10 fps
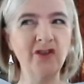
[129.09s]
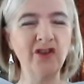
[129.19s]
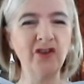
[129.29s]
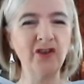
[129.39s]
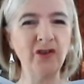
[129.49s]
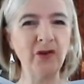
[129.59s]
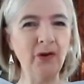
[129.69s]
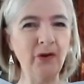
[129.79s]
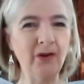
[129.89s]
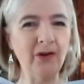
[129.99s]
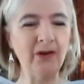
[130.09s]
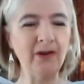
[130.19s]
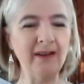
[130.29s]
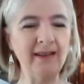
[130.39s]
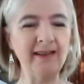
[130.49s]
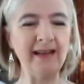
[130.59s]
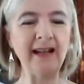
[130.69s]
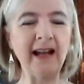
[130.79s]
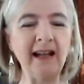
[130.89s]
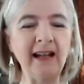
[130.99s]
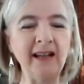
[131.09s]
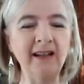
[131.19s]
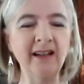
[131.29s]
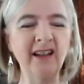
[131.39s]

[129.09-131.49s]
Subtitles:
Sure, said Carly.